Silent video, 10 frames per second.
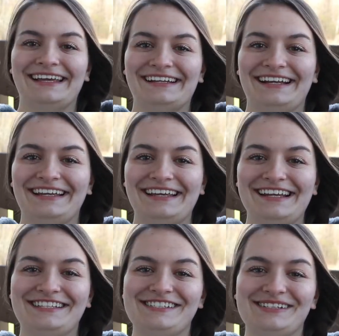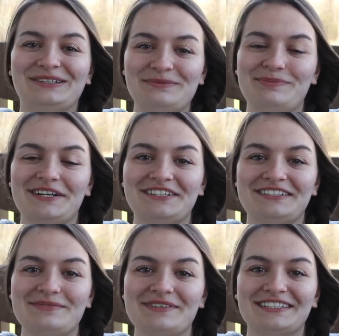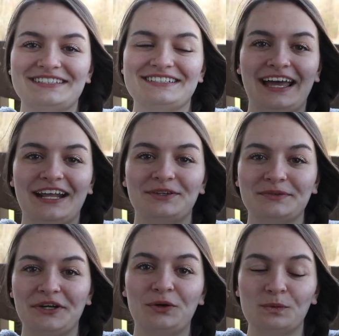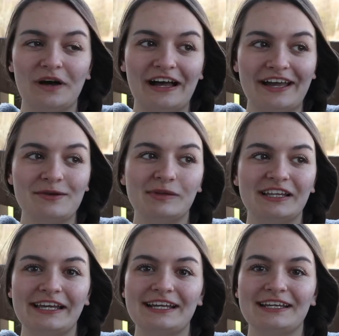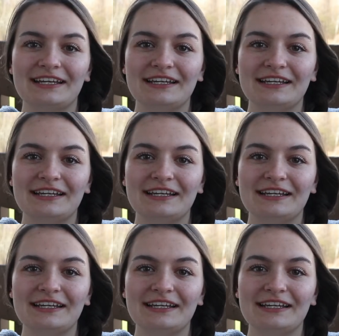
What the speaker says: And it's so embarrassing because I don't know why, but like